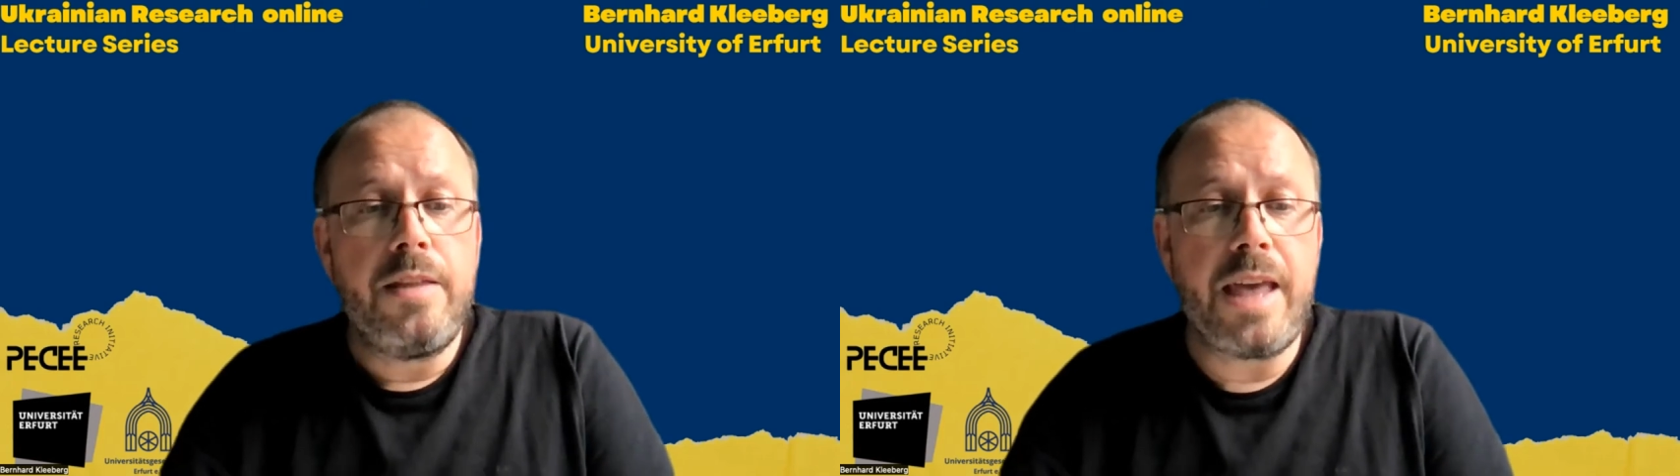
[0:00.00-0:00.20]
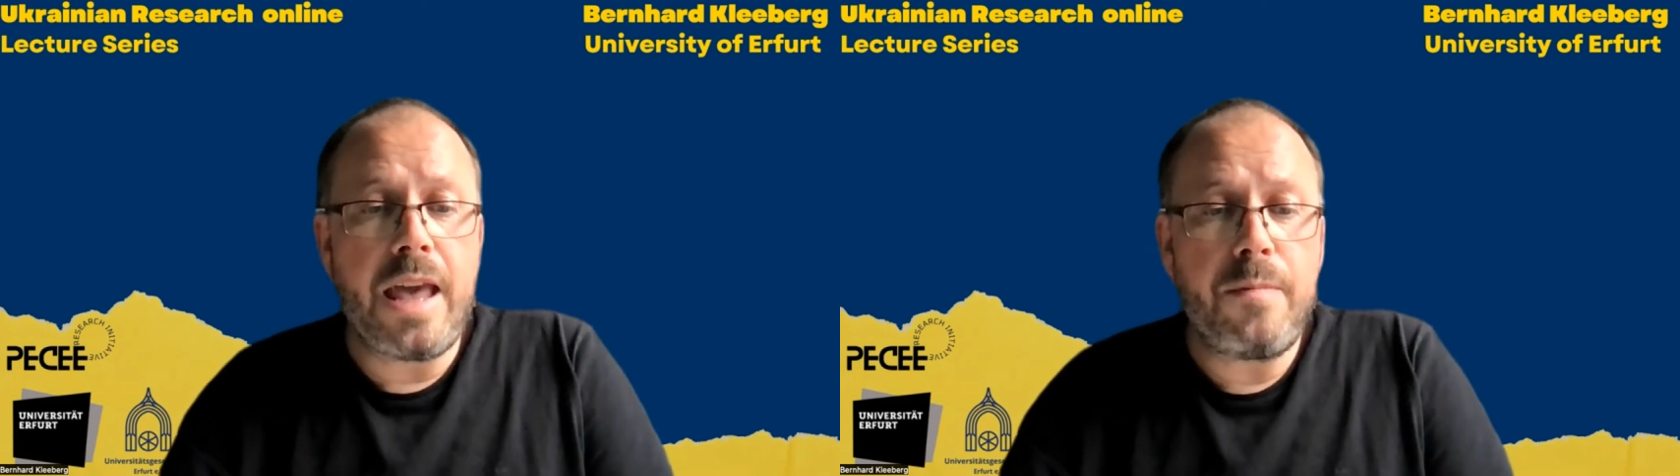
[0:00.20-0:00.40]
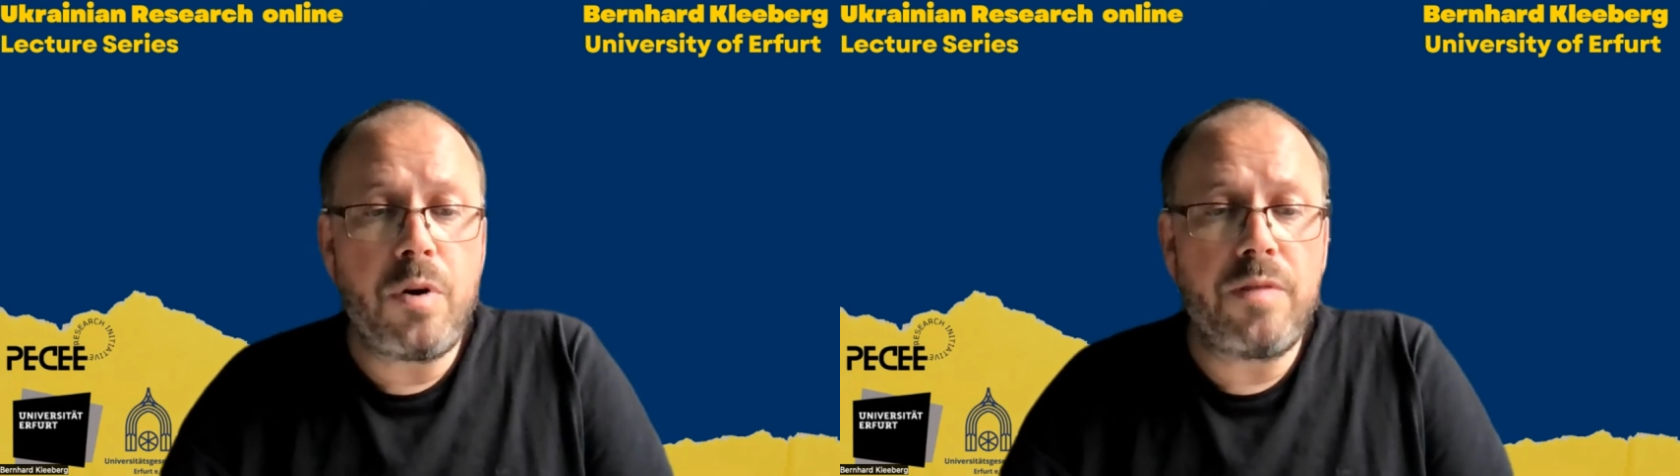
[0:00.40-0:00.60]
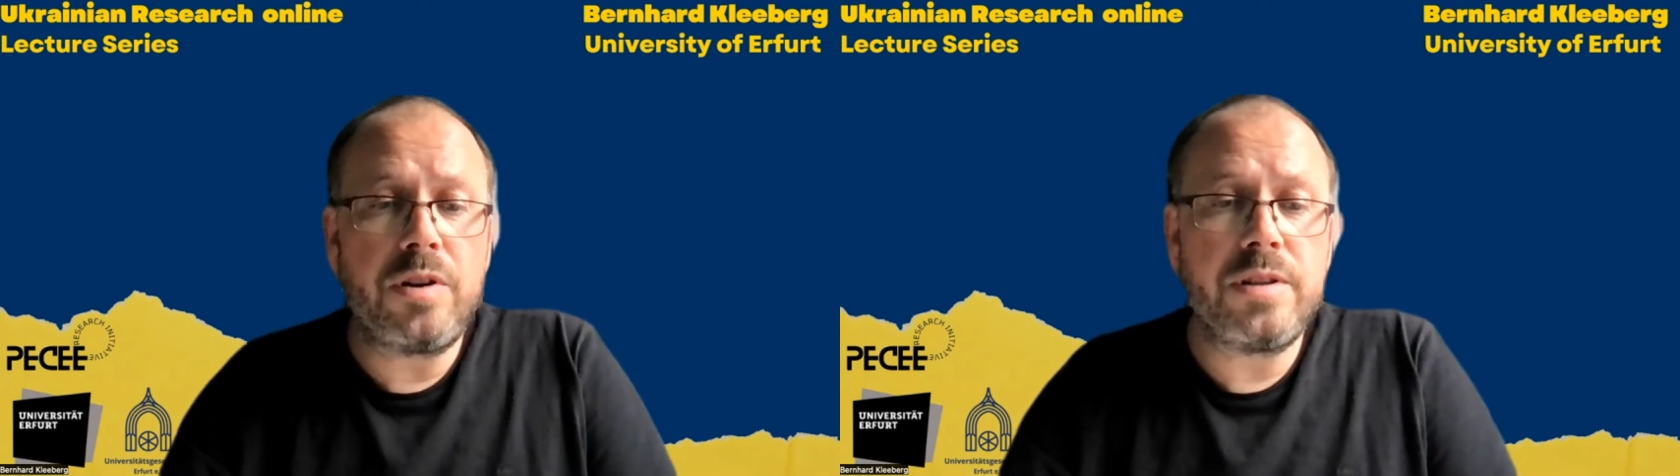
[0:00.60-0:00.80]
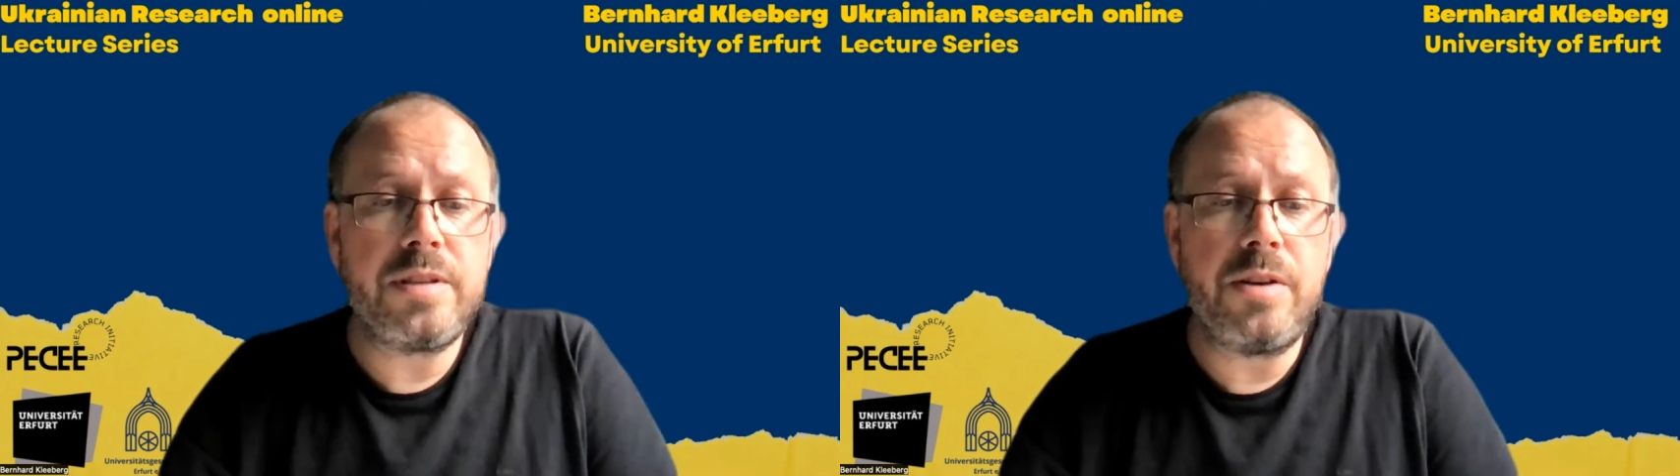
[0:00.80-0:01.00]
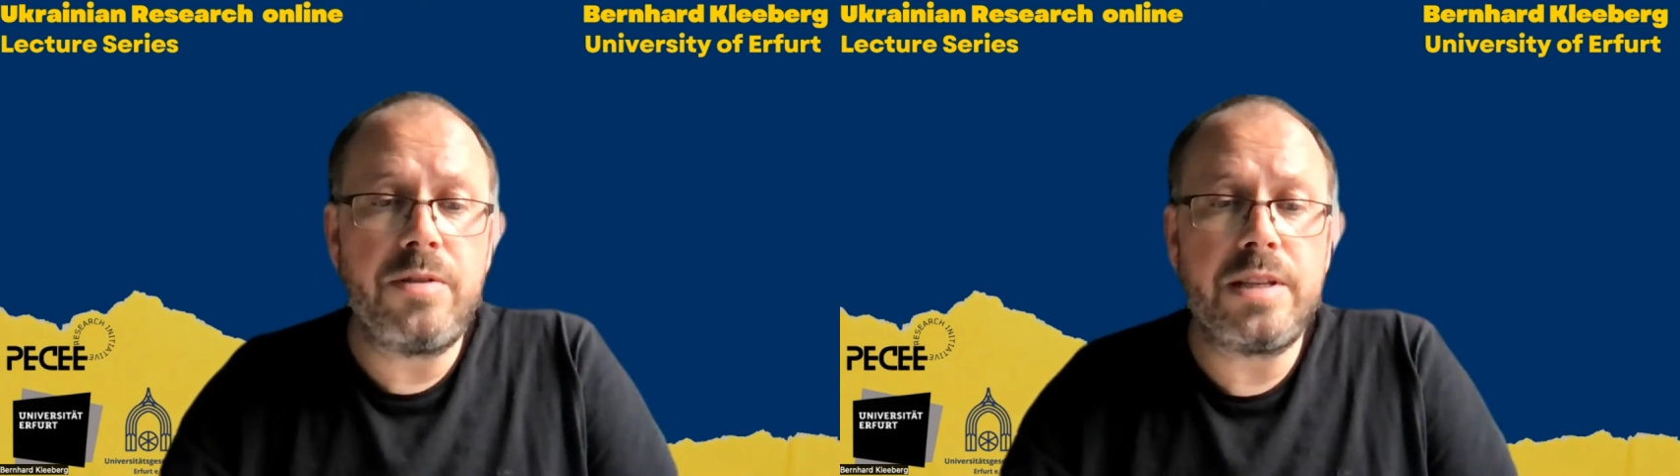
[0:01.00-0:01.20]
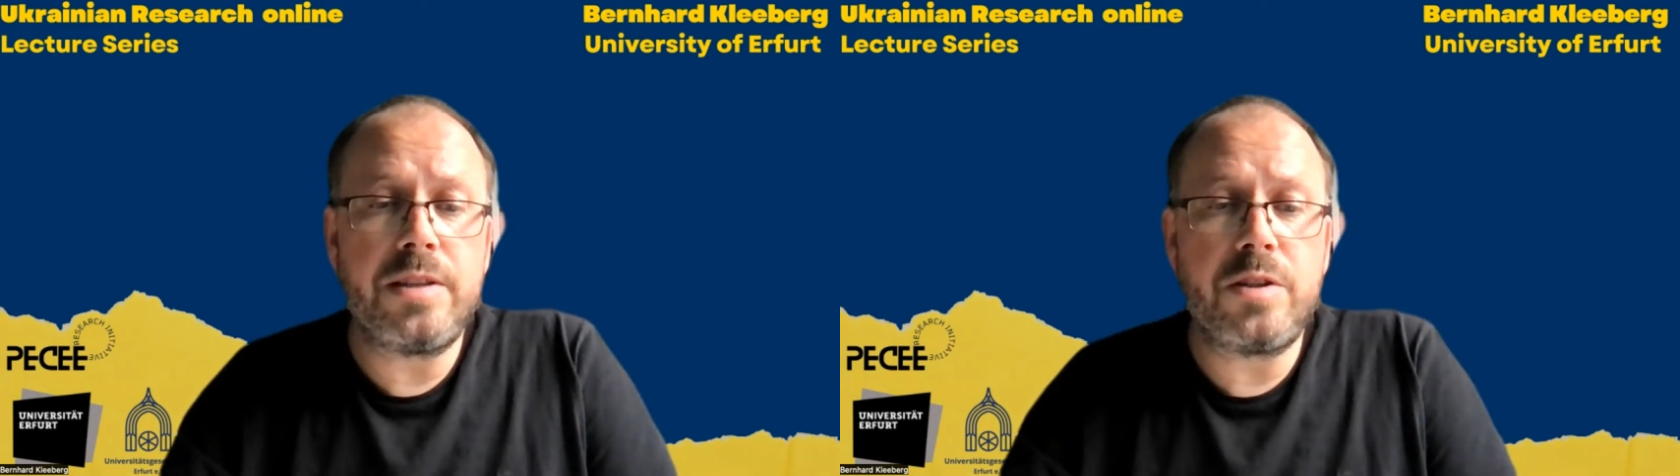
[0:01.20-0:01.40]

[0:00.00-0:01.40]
The aim of our series is